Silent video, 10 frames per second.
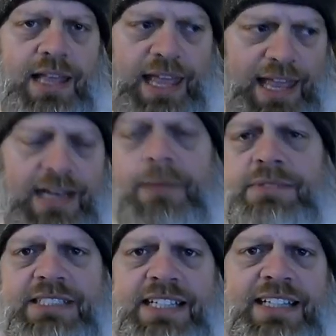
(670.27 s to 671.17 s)
And I'm
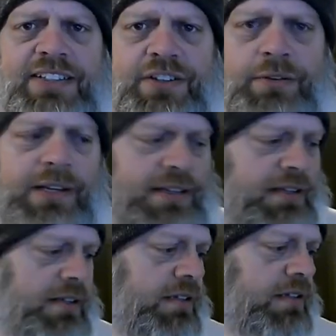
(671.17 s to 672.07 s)
sticking to it.
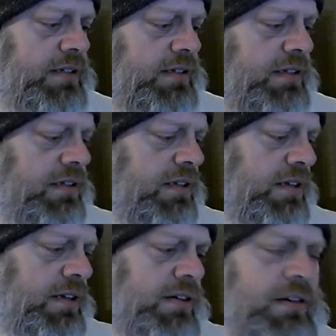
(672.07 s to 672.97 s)

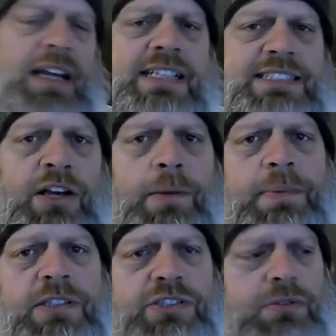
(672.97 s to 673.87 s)
Guys, I hope you
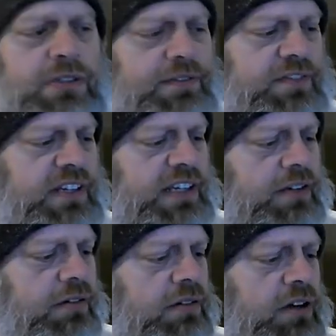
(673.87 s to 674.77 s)
enjoyed the
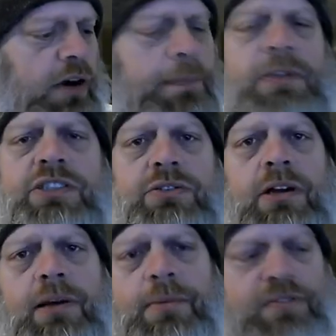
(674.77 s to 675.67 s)
video. Hope you enjoy
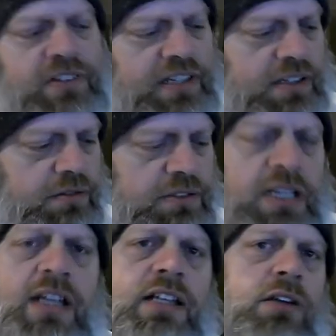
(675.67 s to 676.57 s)
all my videos.
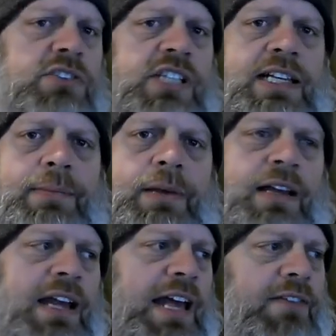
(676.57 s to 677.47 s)
Go check them out.
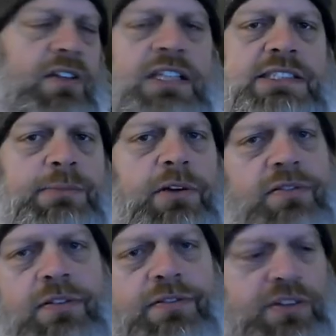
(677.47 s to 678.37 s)
I have lots of movie
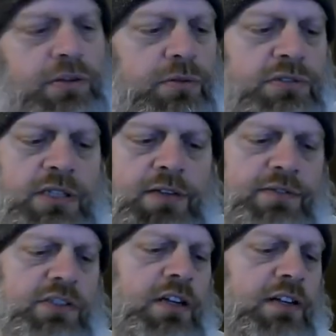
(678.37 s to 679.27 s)
reviews,
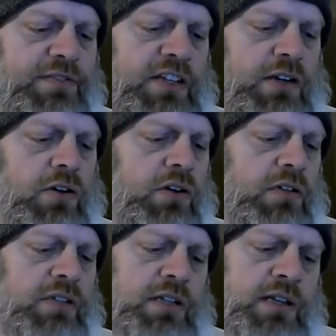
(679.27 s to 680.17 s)
photography,
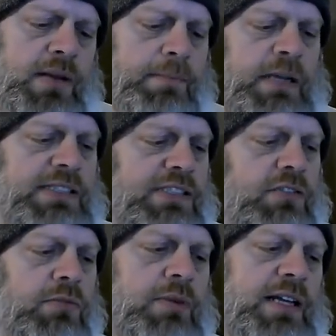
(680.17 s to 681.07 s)
art,
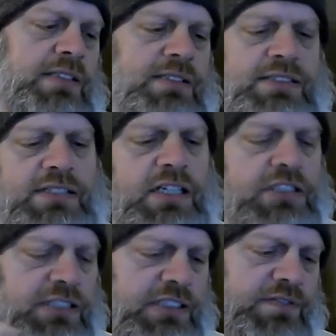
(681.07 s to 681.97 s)
bicycle riding,
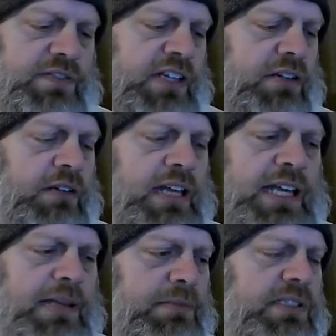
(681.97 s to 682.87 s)
discussions, video
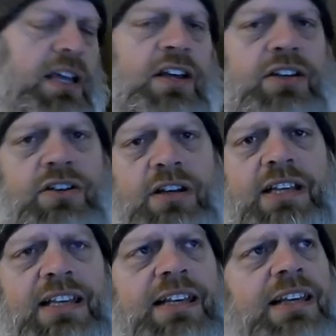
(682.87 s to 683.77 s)
games,
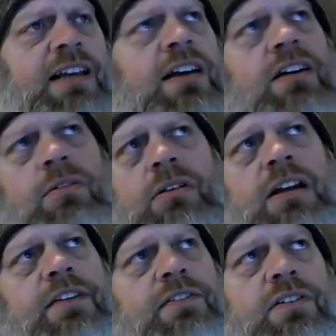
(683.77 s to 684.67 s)
cooking,
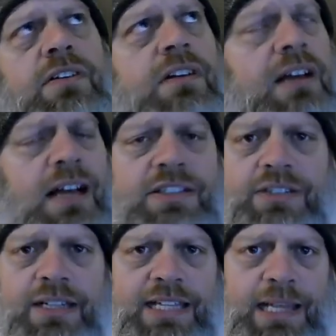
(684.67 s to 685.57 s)
whatever. I
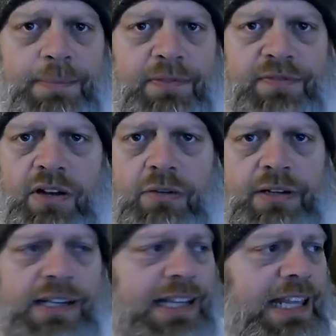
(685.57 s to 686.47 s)
try to keep it flowing
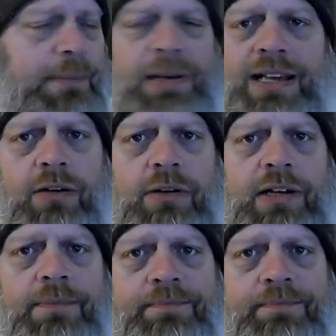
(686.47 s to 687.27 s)
and keep it going.